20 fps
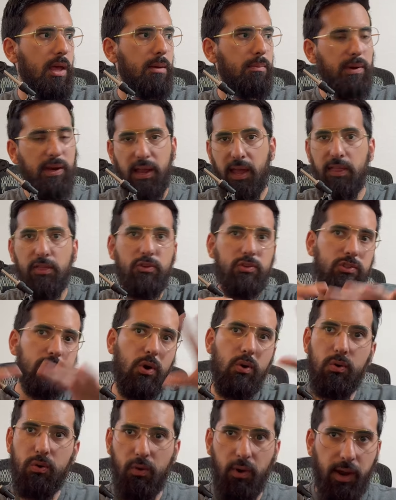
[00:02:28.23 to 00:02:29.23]
But again, there's
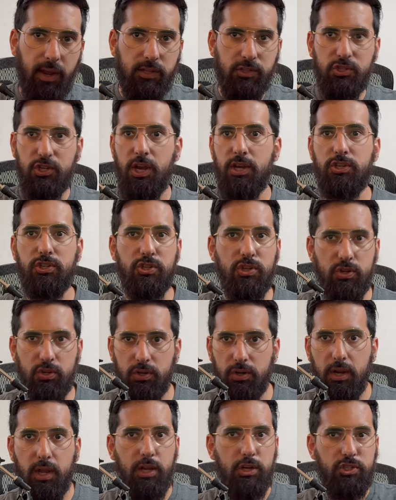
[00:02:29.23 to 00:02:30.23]
no grand
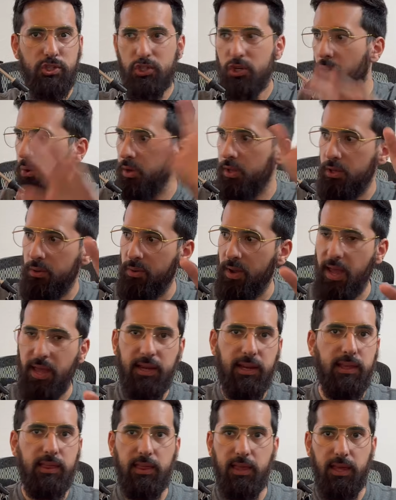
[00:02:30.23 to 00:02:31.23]
gesture showing you
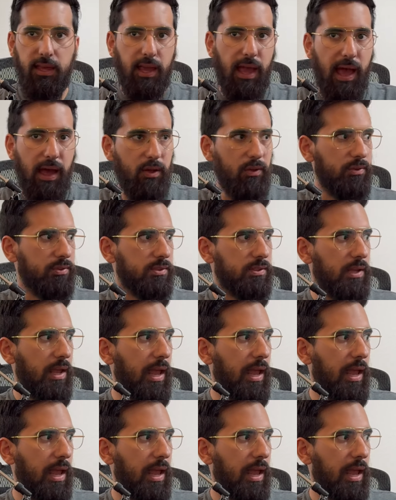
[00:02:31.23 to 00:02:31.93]
anything else.